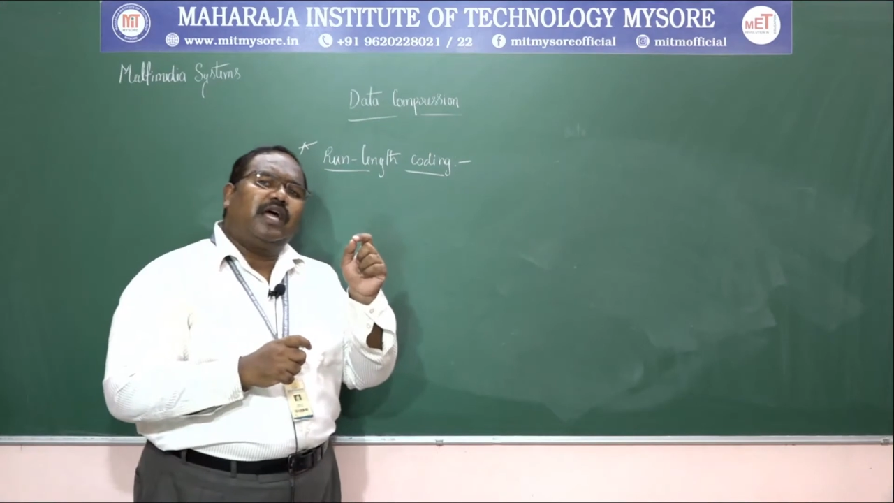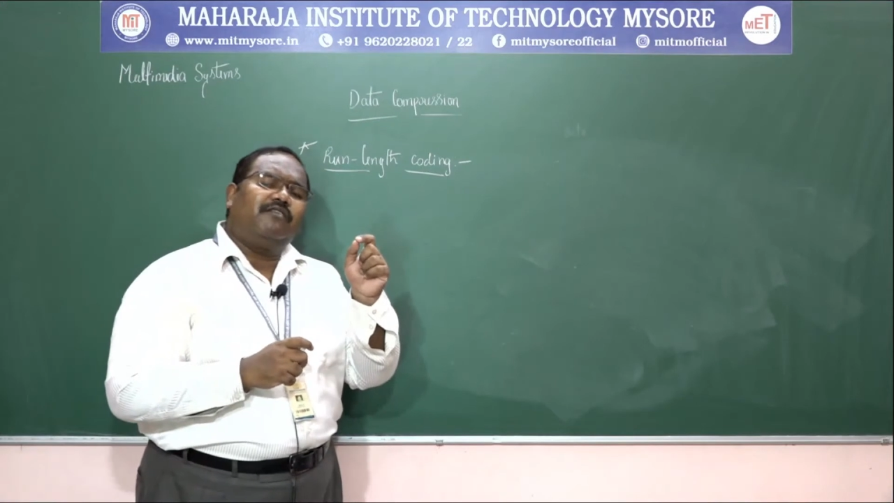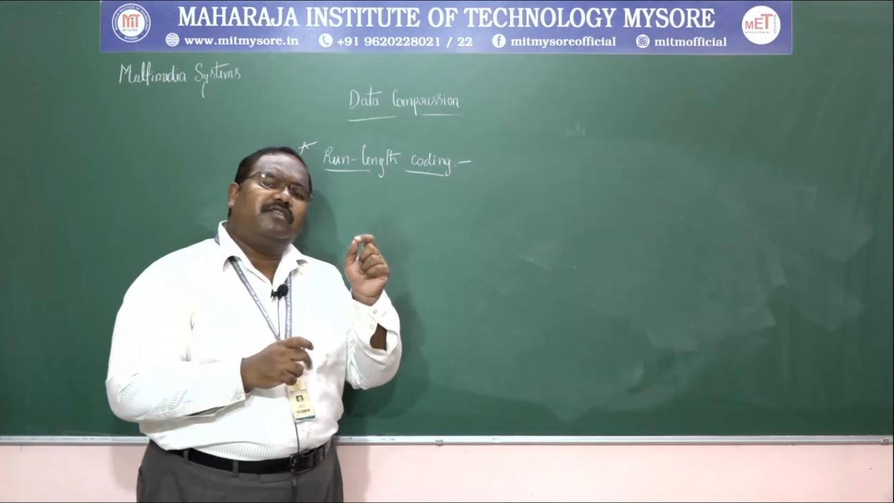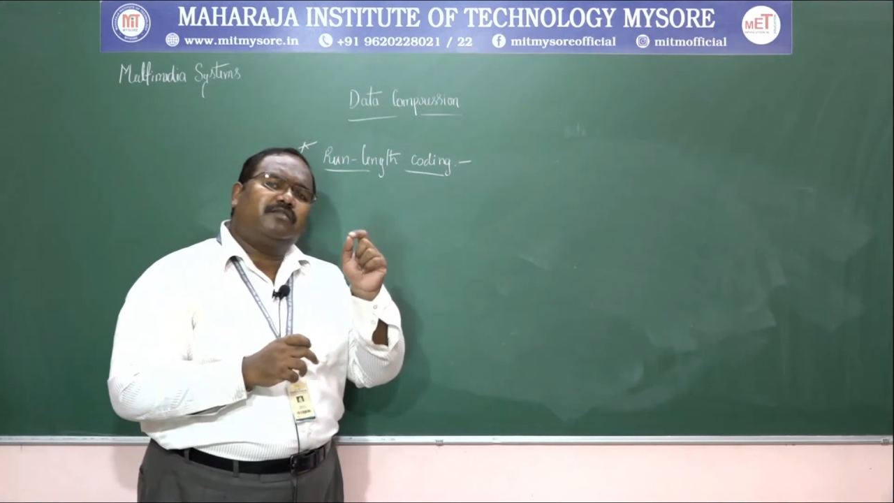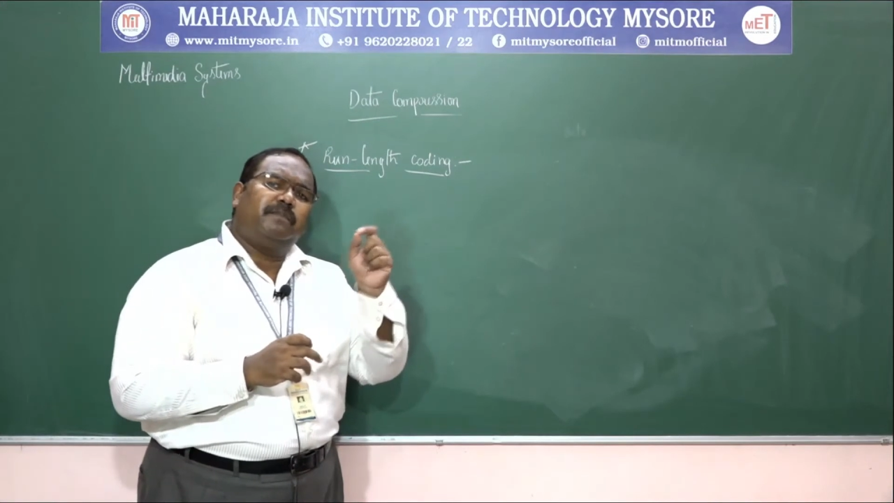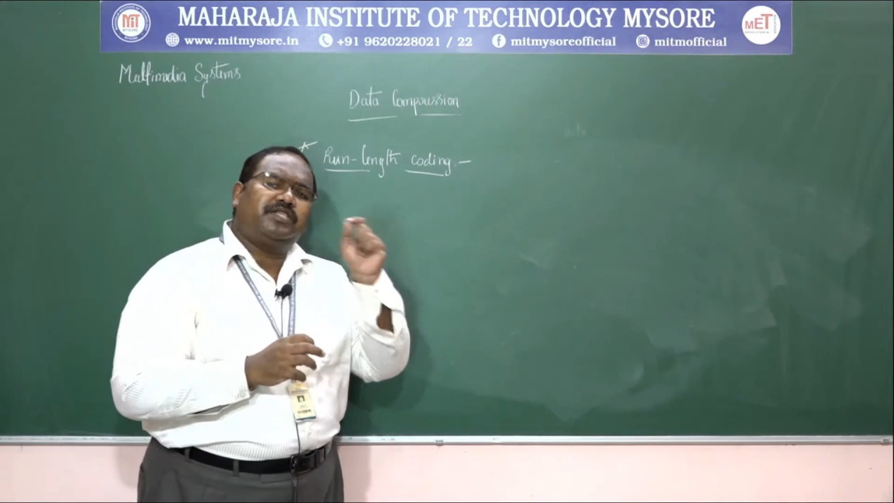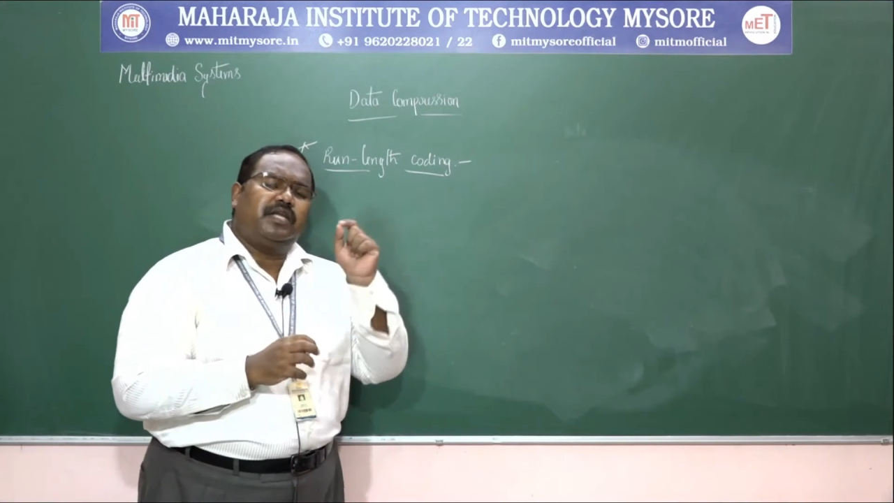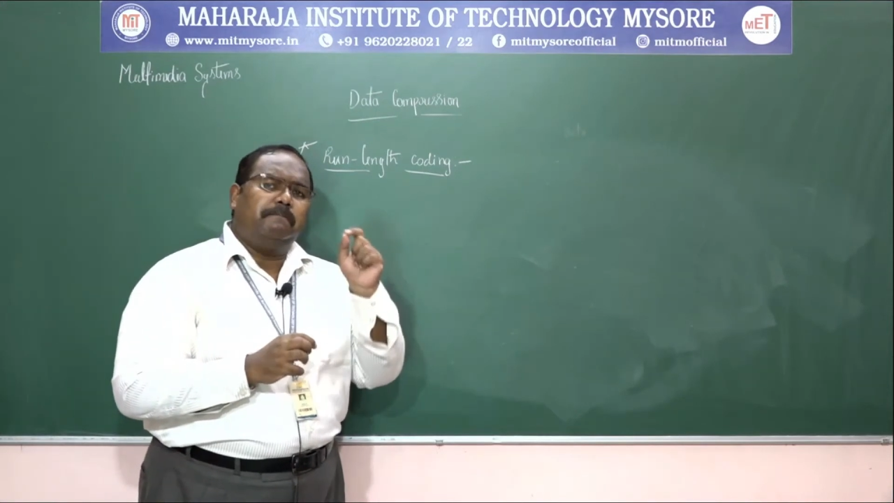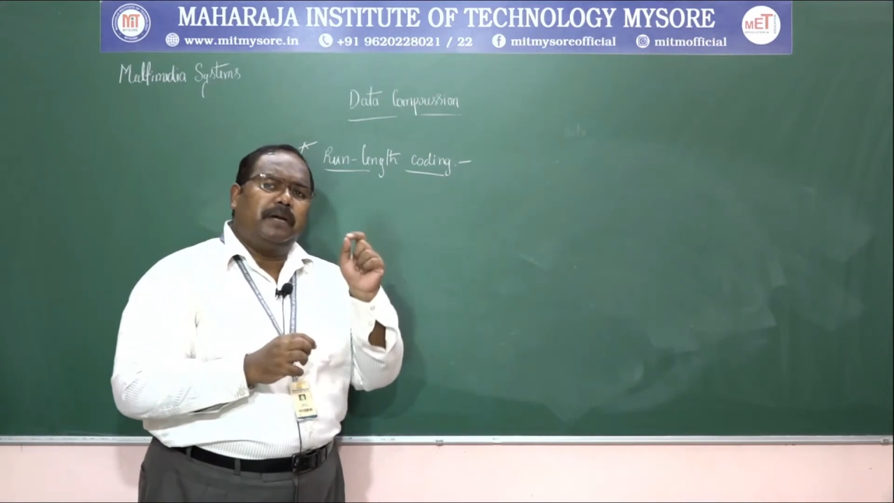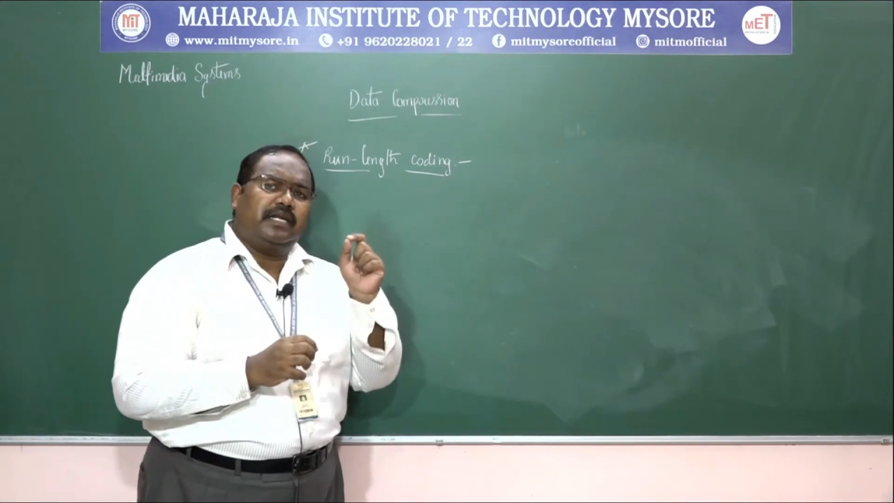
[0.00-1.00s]
to have a
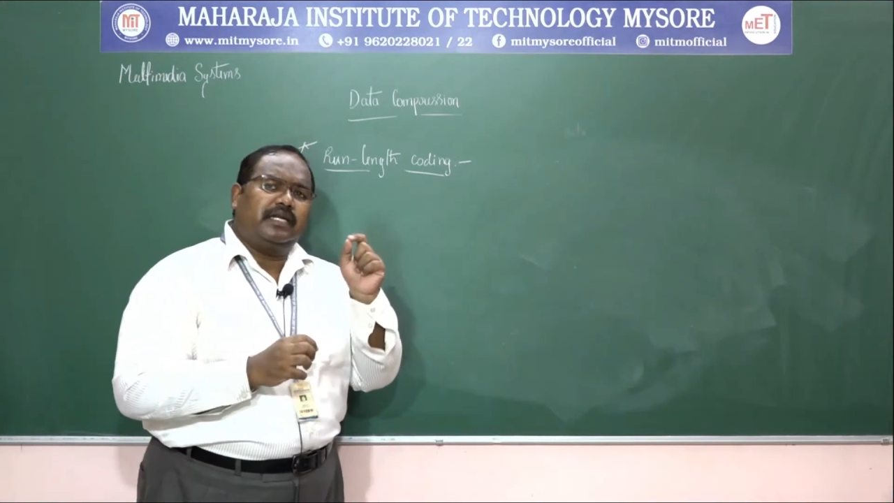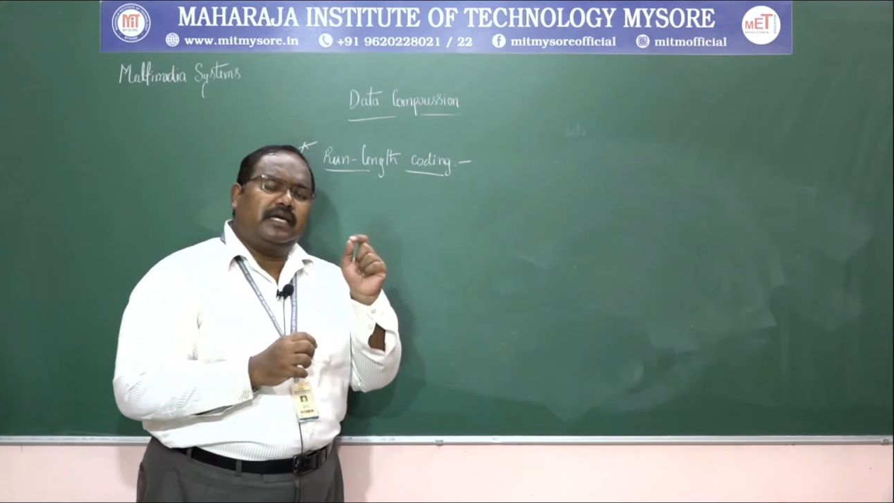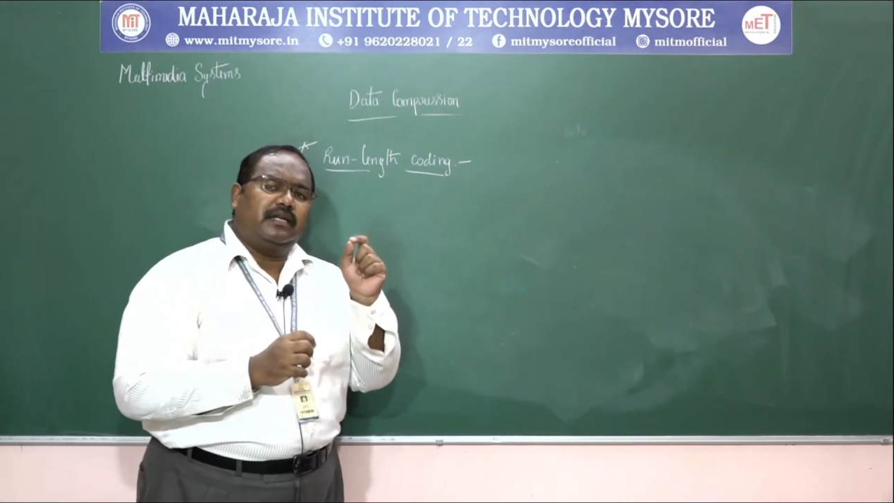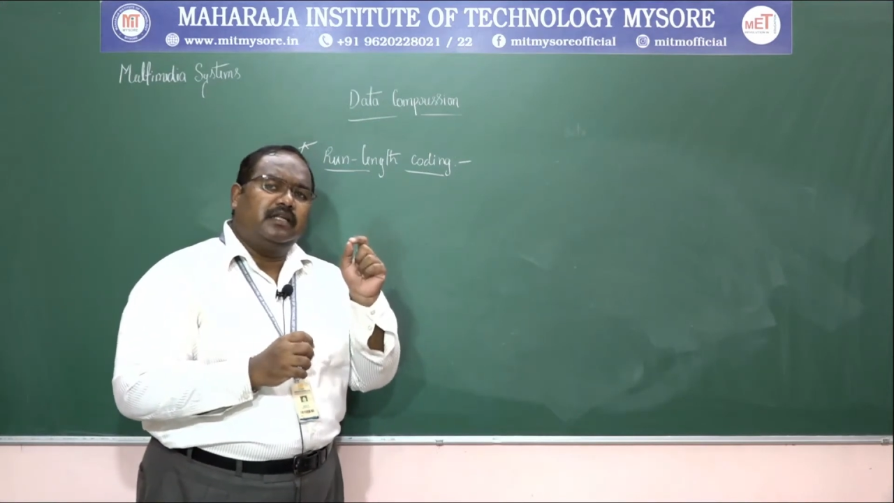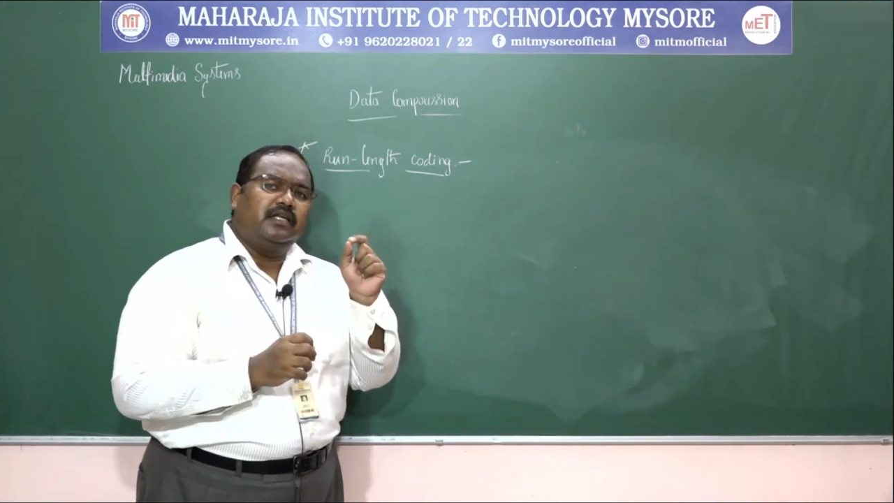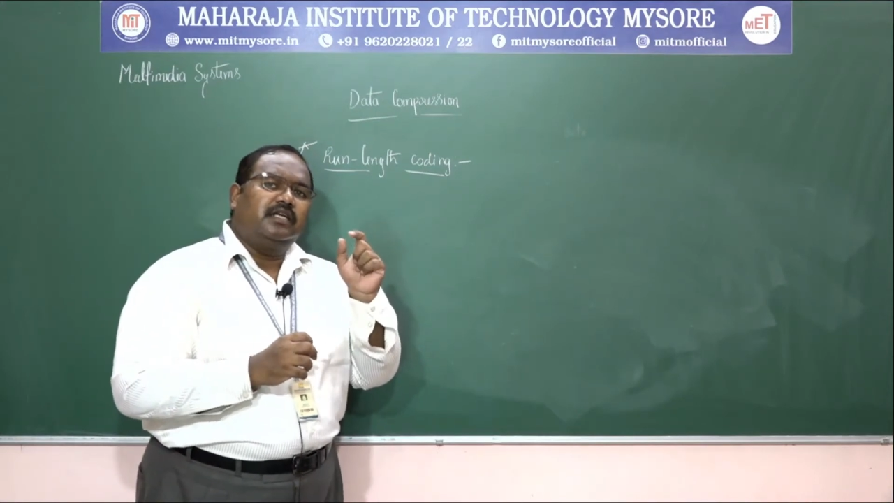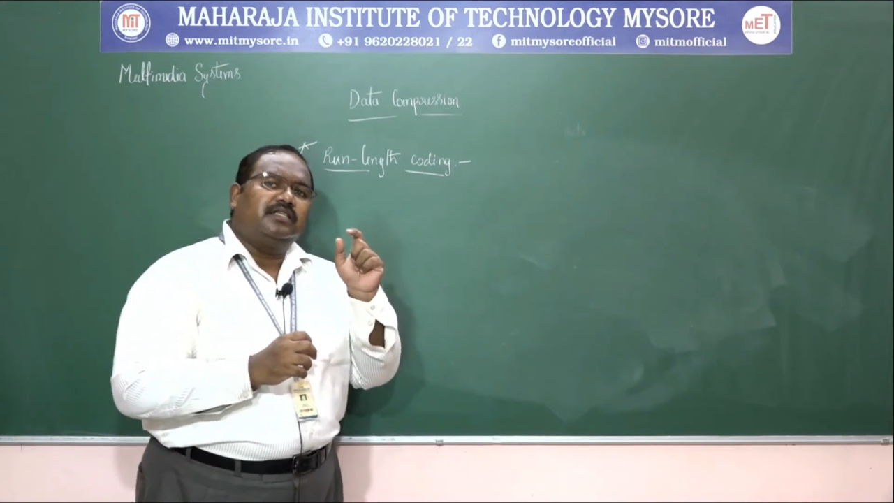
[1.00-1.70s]
special marker